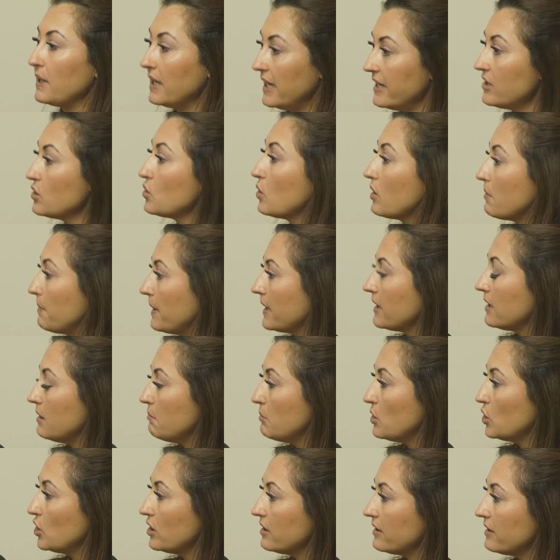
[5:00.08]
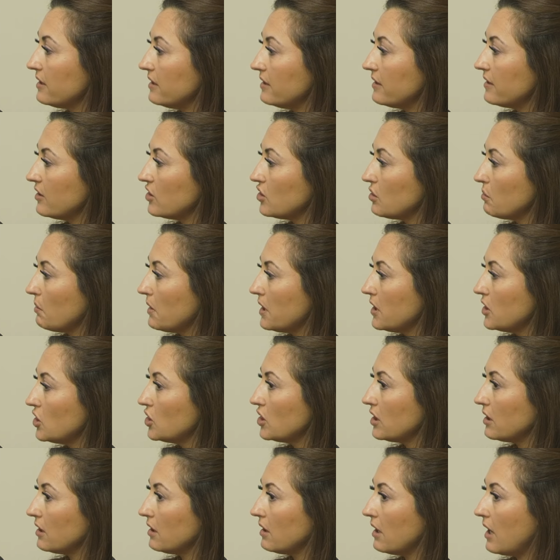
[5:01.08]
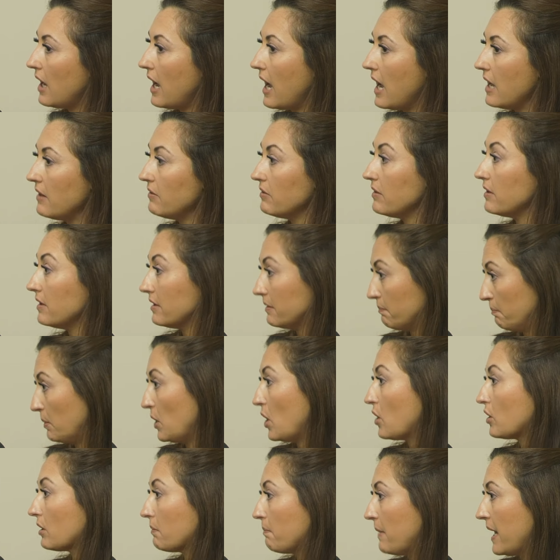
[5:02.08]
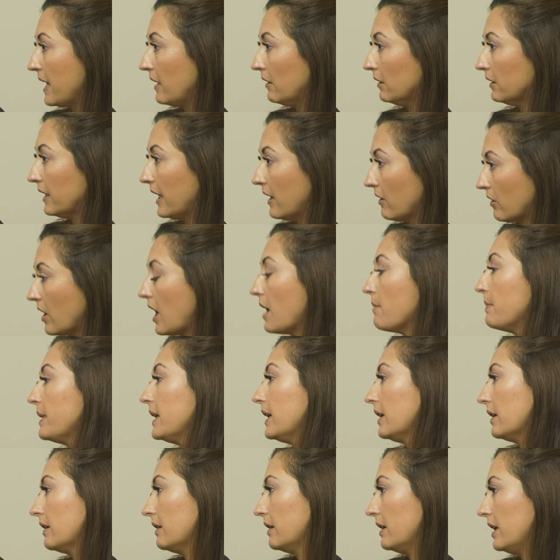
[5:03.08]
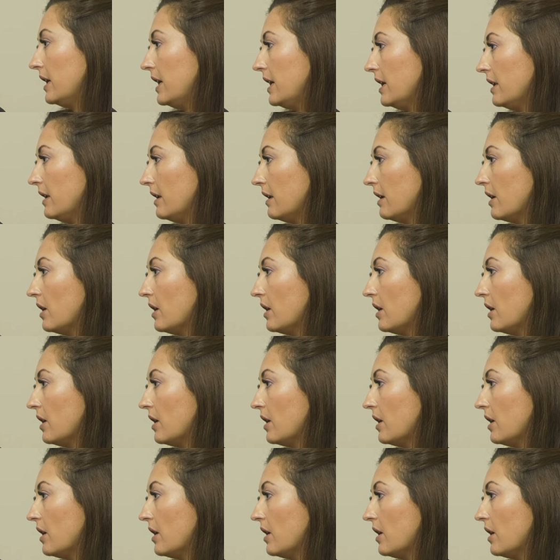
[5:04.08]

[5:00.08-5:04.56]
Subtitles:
let's talk about the emergency situation and this blocked male now coming in.